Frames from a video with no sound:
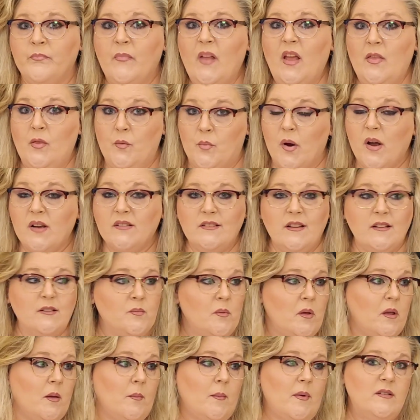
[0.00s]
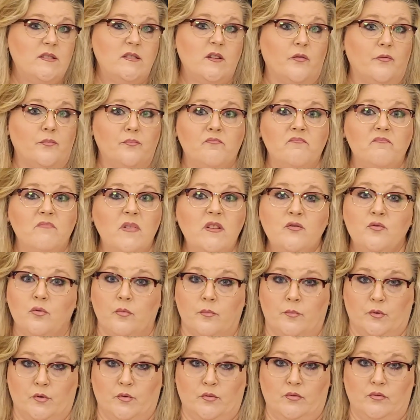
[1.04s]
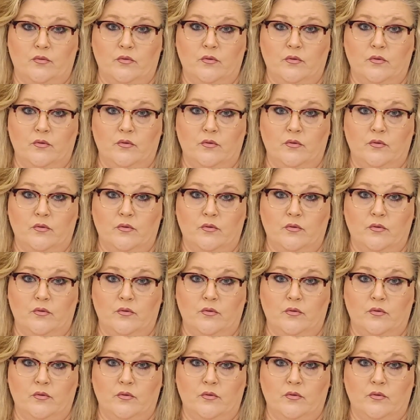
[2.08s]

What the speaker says: In the process, making myself miserable.